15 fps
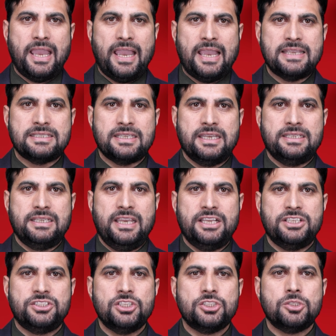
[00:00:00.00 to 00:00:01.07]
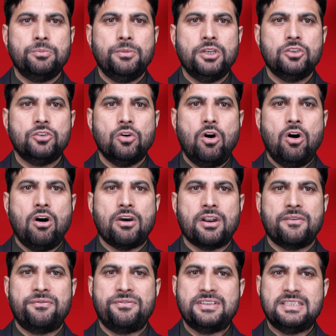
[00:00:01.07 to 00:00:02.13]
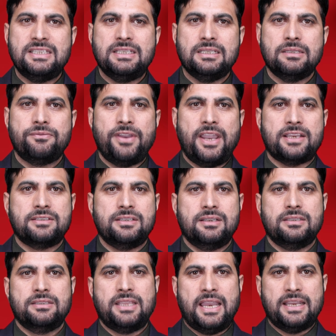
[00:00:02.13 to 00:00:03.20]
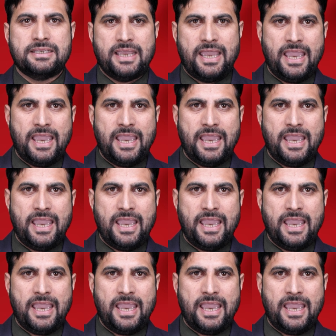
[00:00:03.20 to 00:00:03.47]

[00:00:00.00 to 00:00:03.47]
as an adjustment or a physical factor that